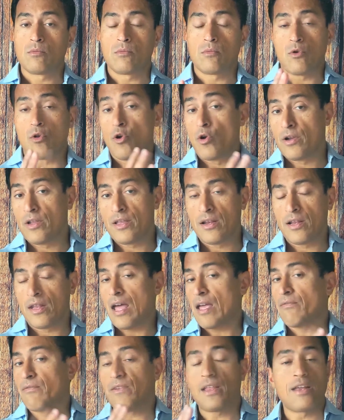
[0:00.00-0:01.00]
early in
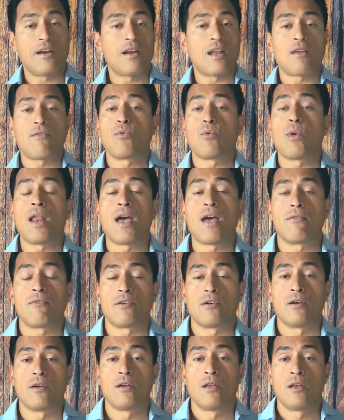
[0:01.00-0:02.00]
life, late in life,
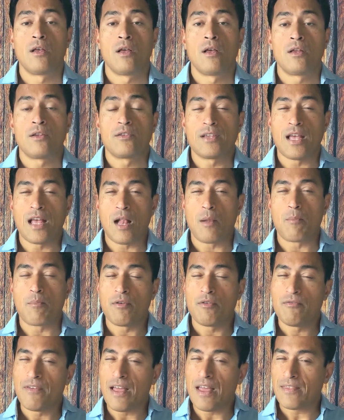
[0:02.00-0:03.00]
whenever, to help
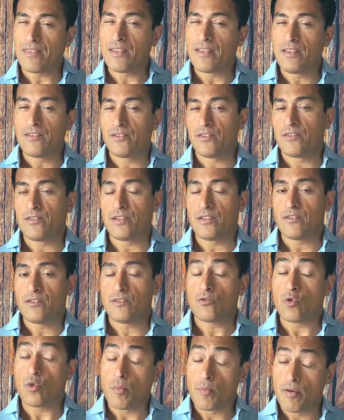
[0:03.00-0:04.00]
prevent these diseases
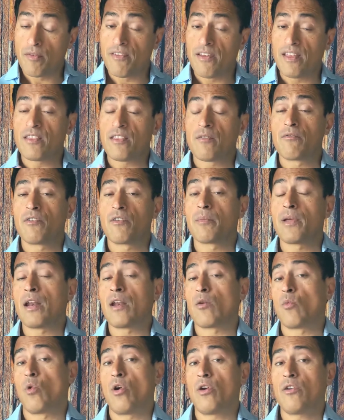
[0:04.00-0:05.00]
or prevent them from
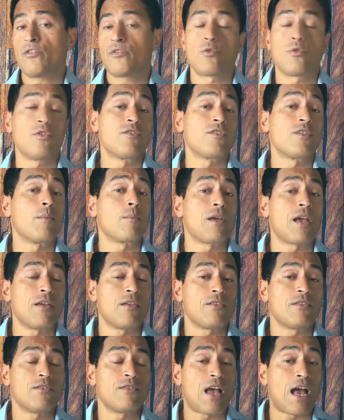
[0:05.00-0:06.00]
getting worse, or in some
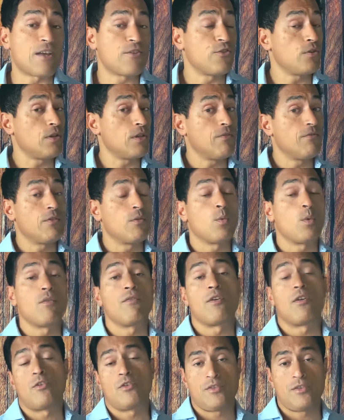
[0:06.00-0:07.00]
cases, actually even
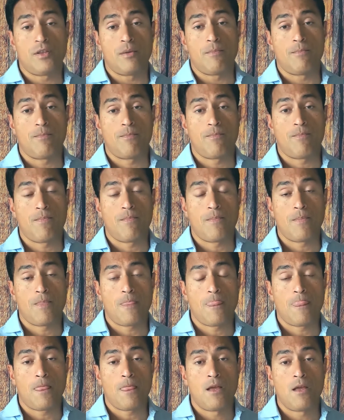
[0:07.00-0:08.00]
reverse them?
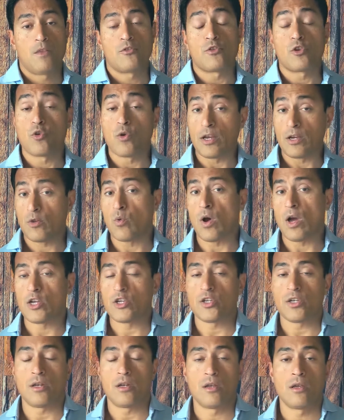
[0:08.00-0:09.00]
It's a great question.